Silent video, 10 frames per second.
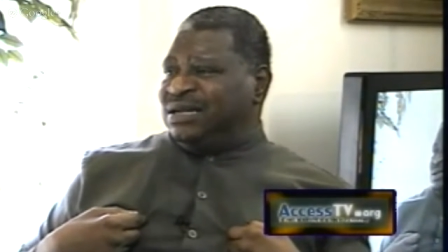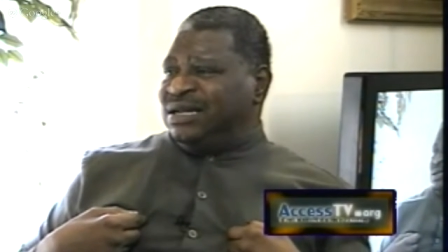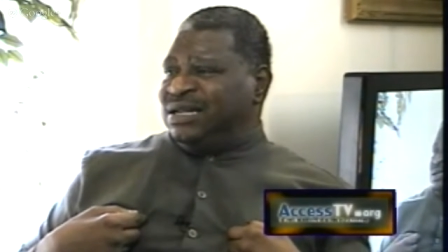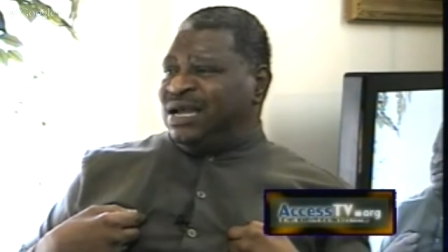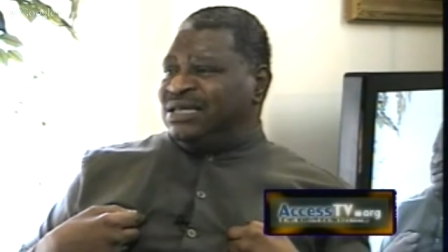
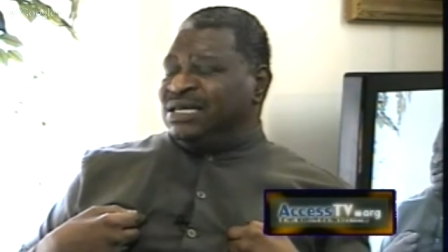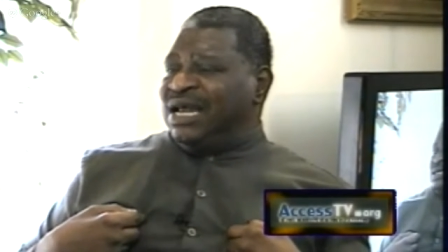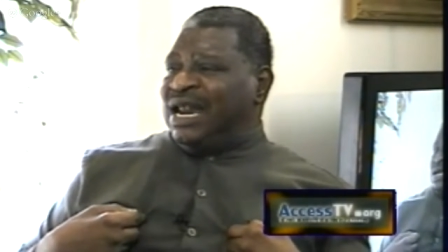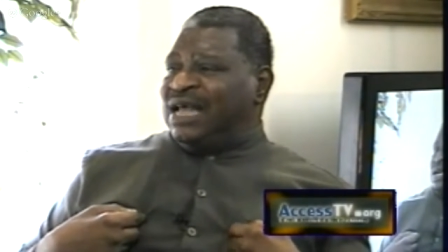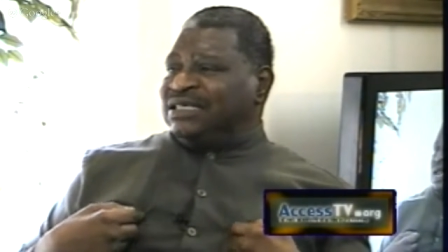Yeah,
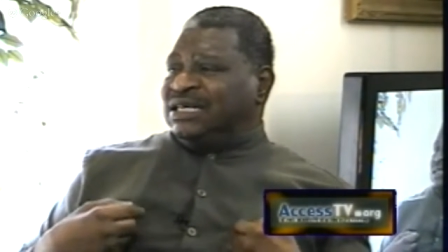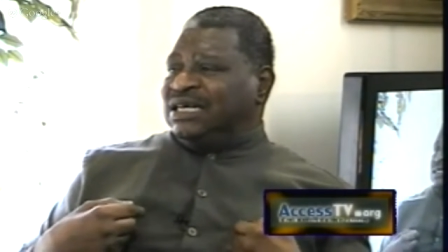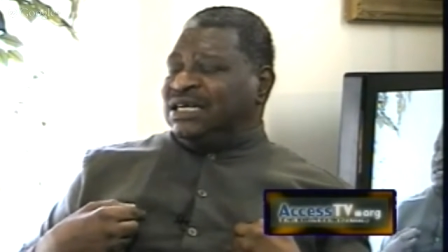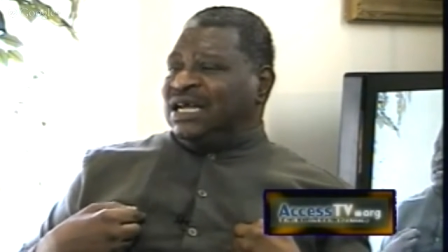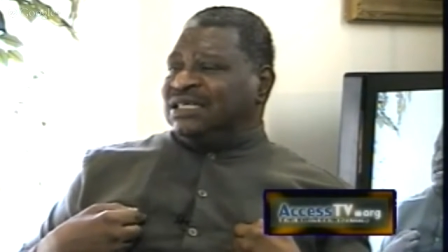as
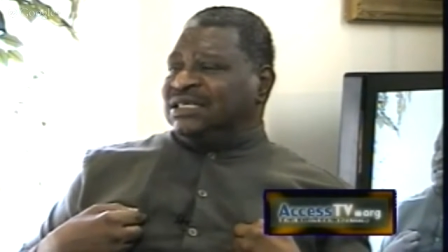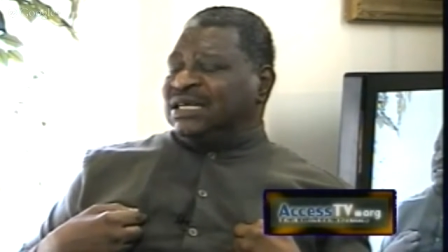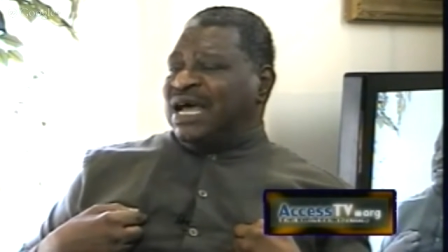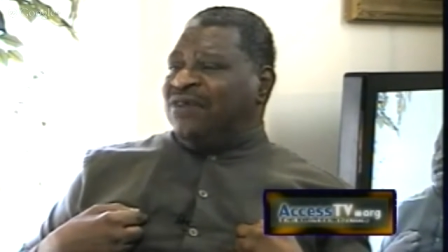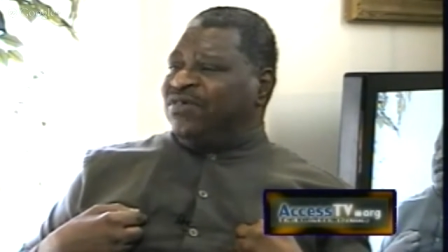uh, as
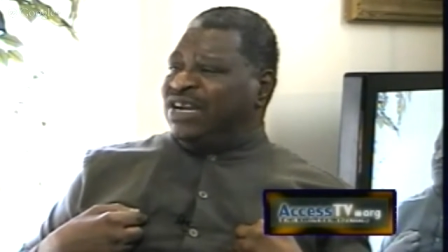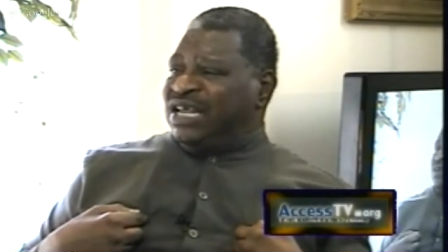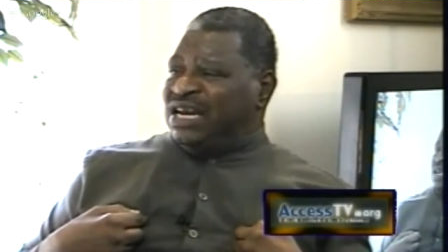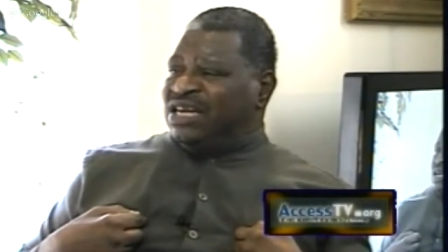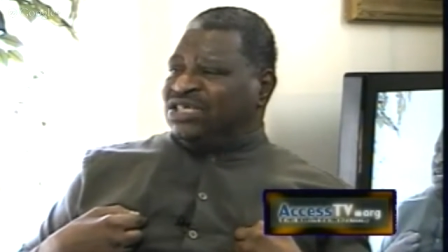Ivan Illich